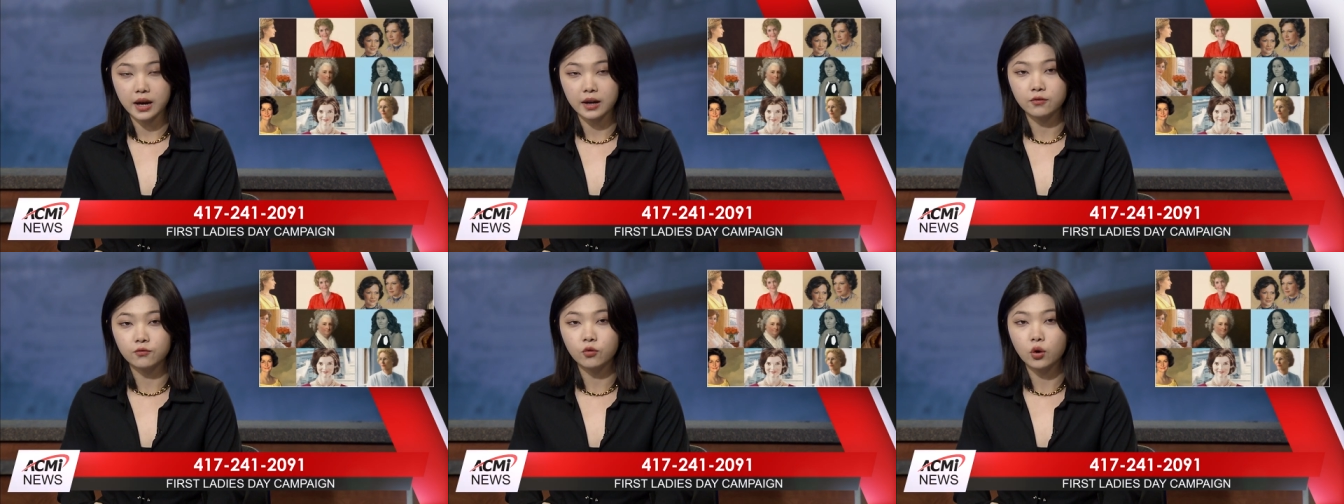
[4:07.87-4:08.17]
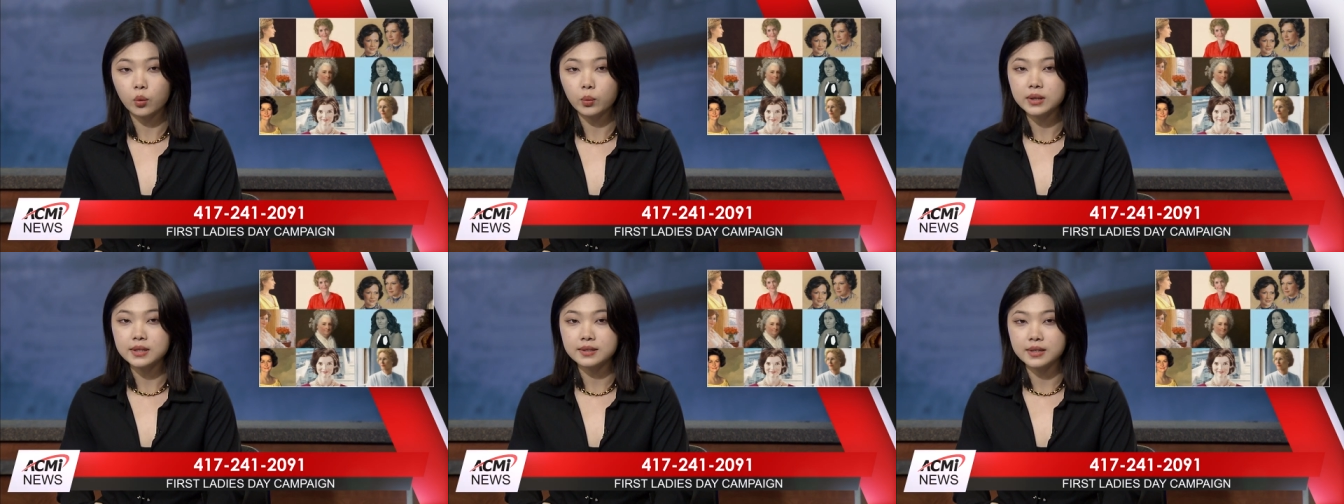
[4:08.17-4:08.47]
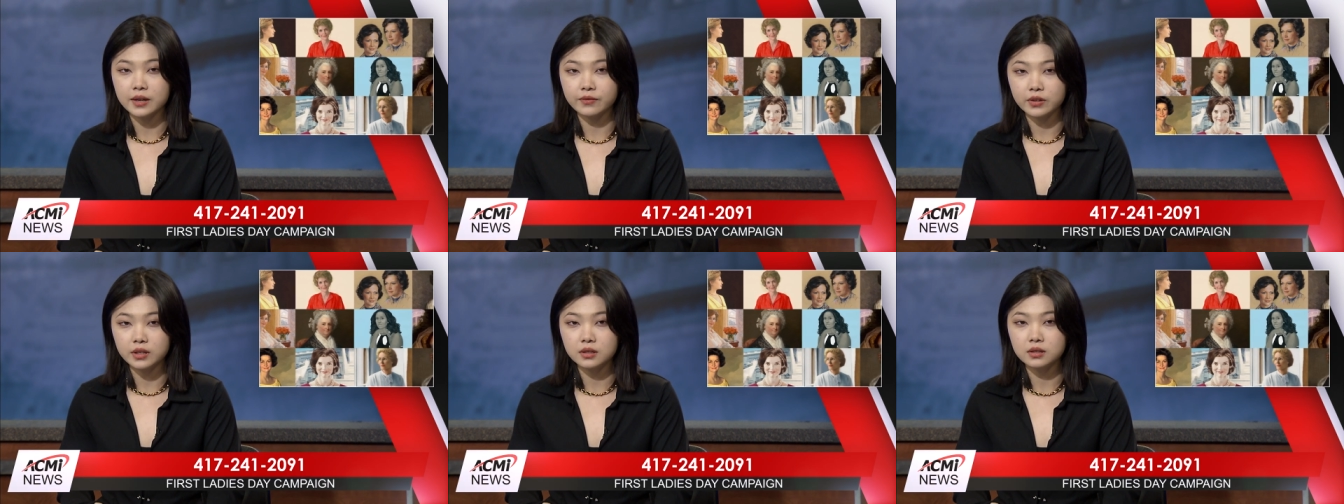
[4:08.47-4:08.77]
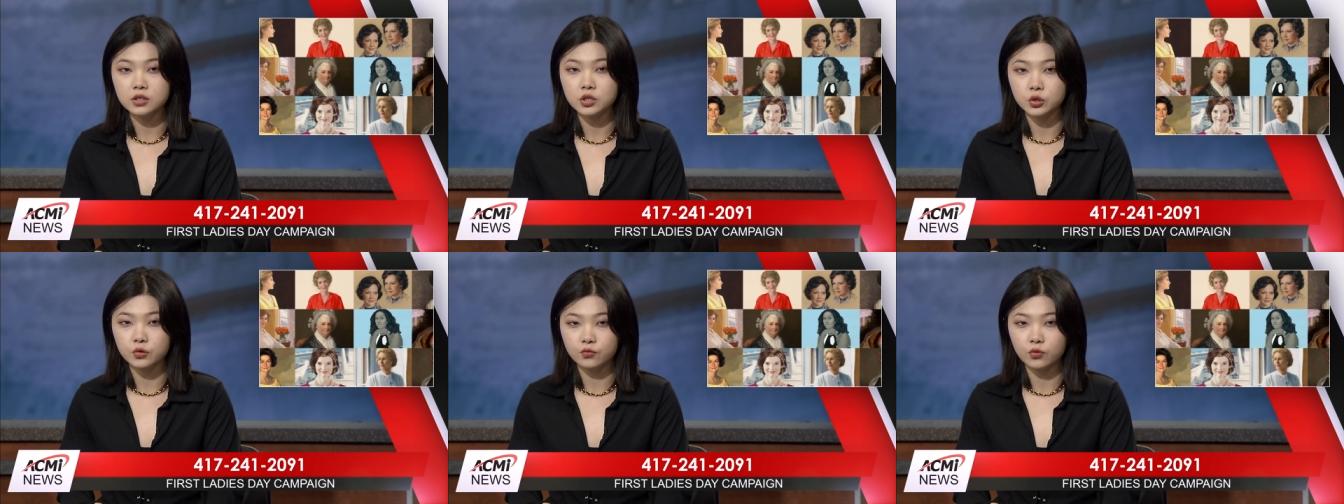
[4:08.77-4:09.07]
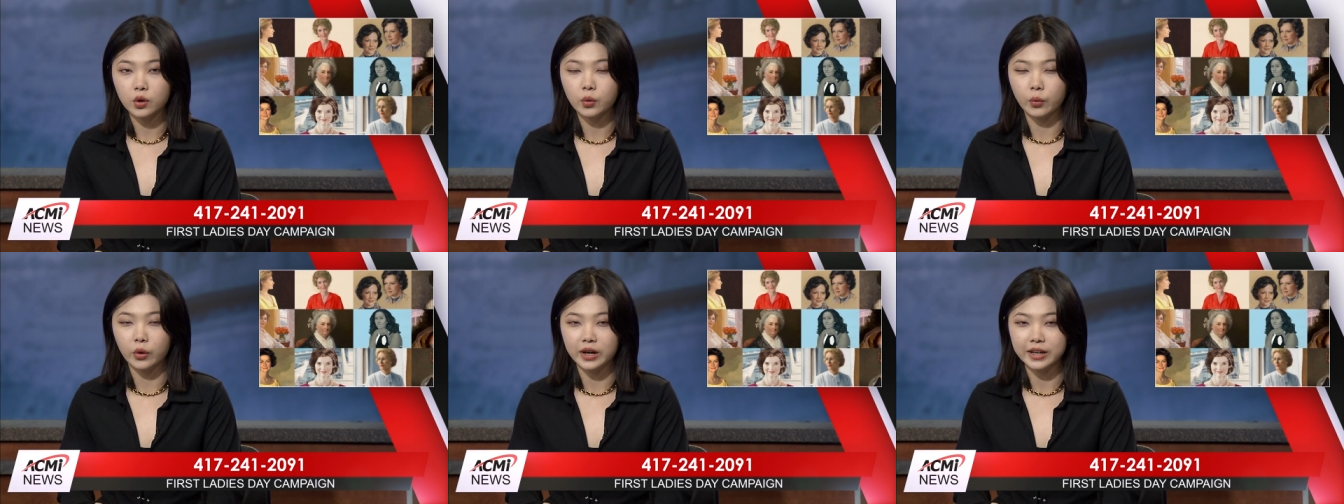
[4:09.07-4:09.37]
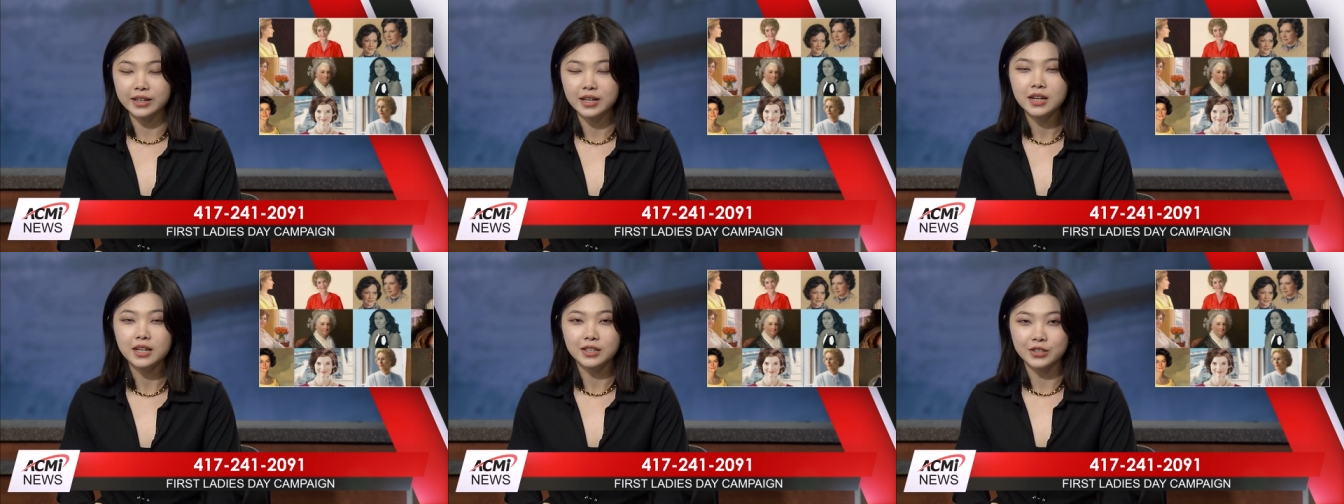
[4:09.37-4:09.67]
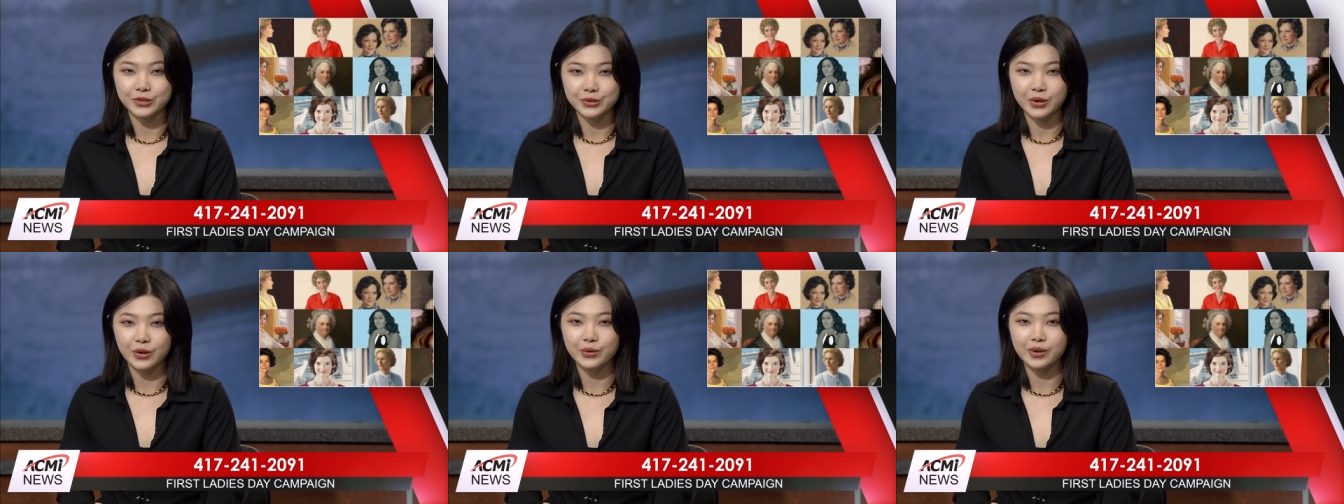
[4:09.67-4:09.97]
at 417 241
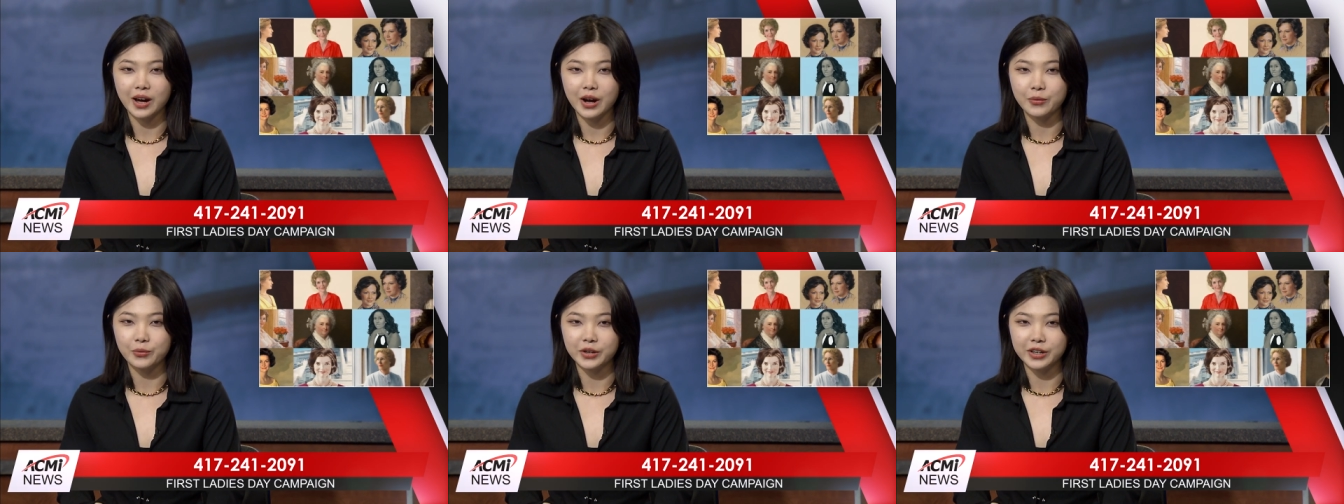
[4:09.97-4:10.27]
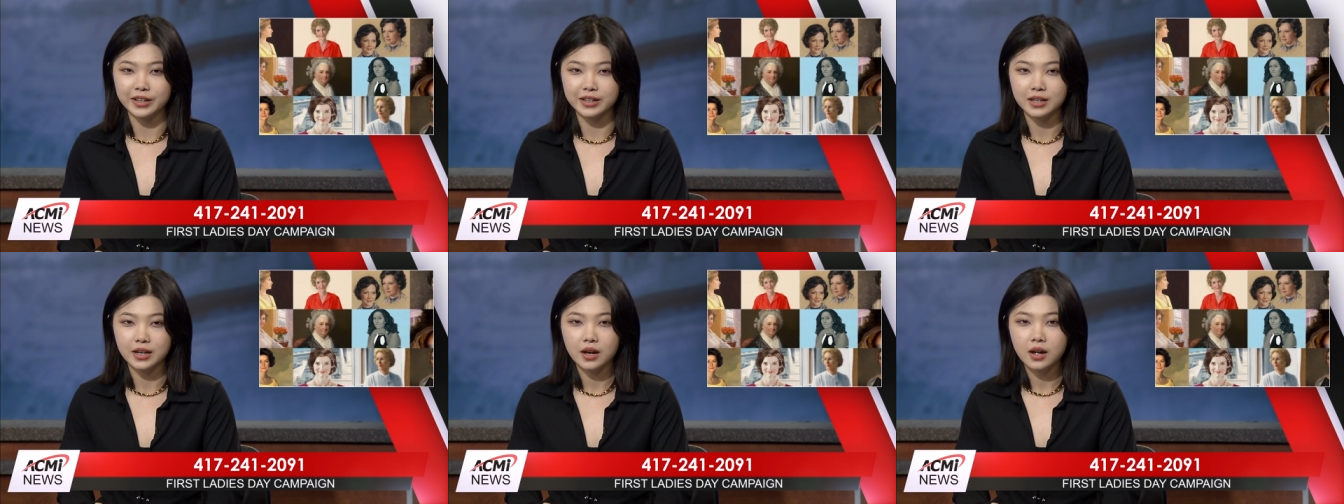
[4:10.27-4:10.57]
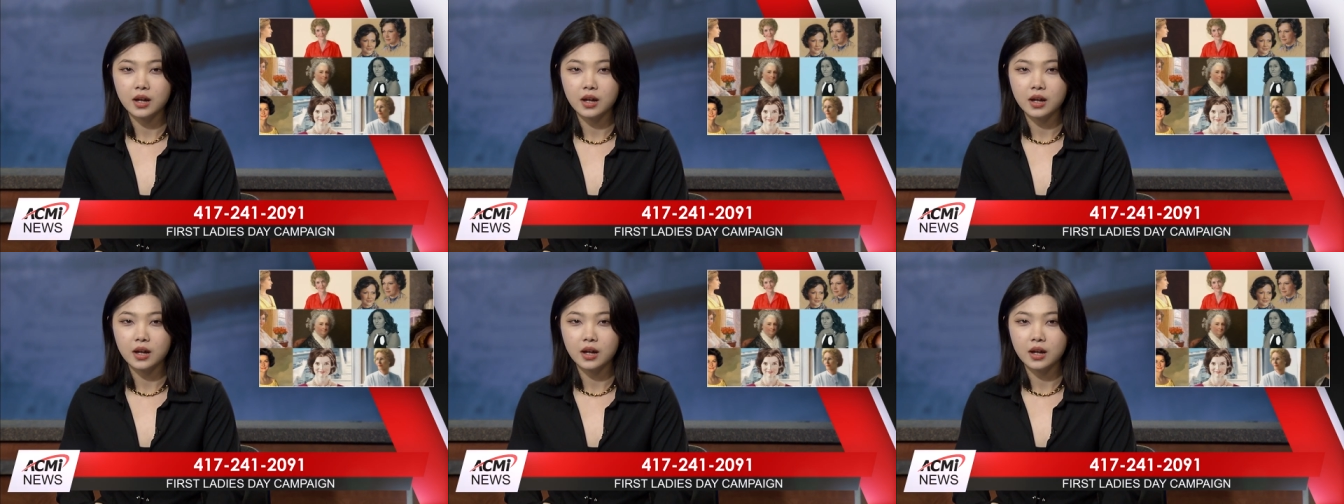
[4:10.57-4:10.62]
2091